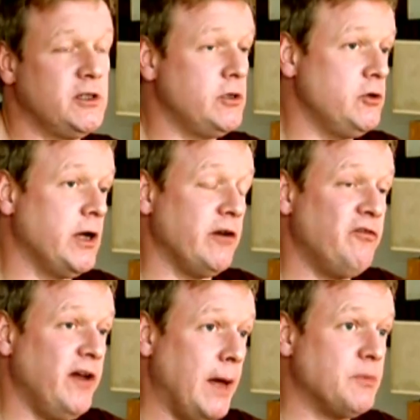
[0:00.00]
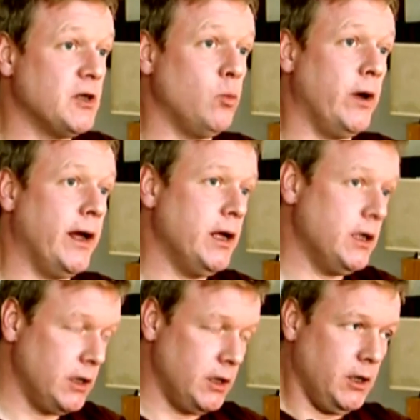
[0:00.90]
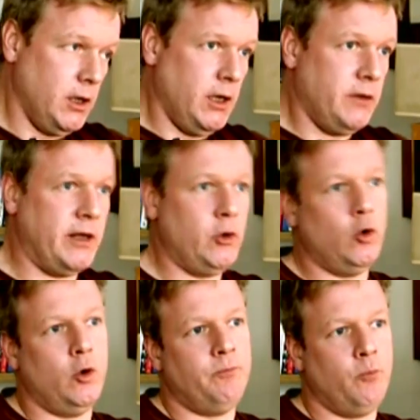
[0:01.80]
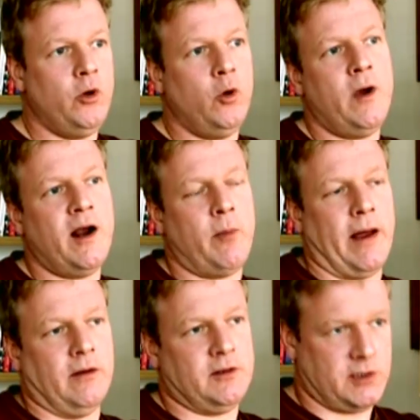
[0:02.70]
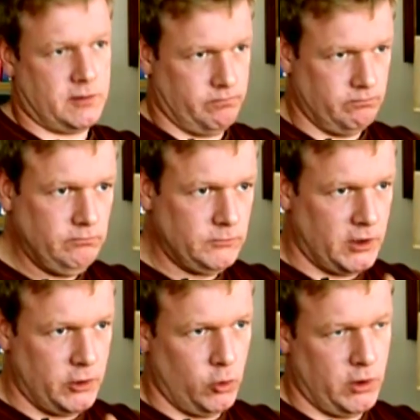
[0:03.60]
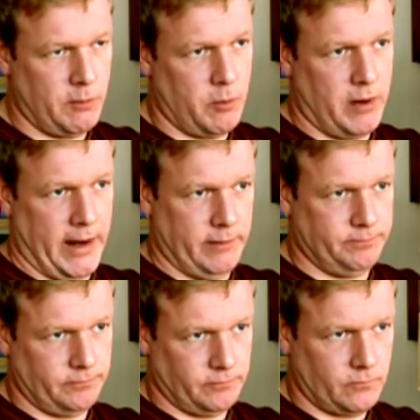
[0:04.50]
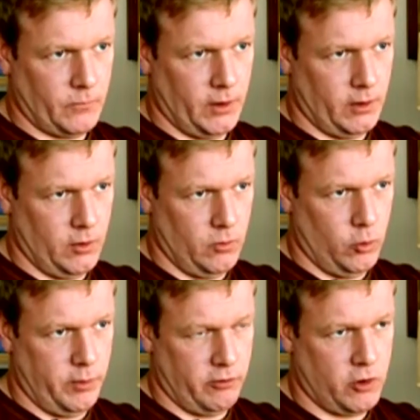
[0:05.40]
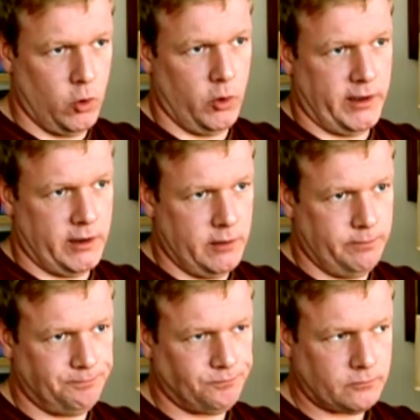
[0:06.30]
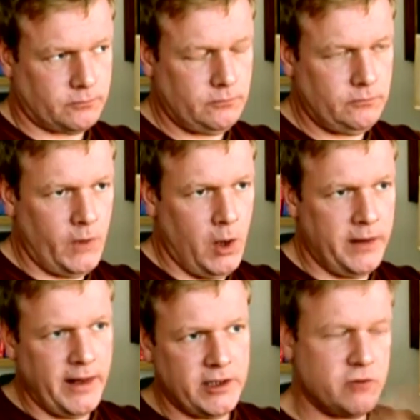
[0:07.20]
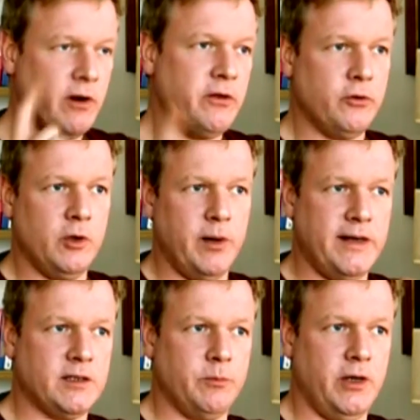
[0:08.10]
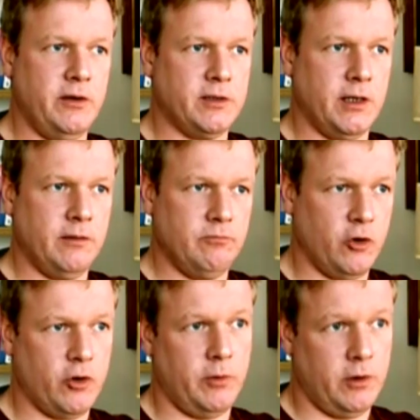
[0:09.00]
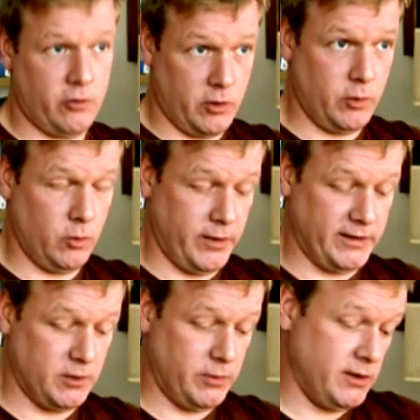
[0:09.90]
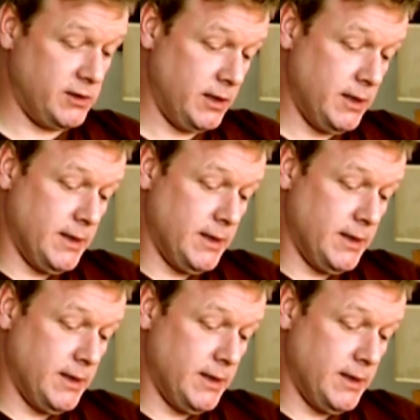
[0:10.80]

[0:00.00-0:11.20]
as soon as you go to fill up somewhere, then your whereabouts and your number plate will be recorded. And that is run through the police computer, the criminal police computer,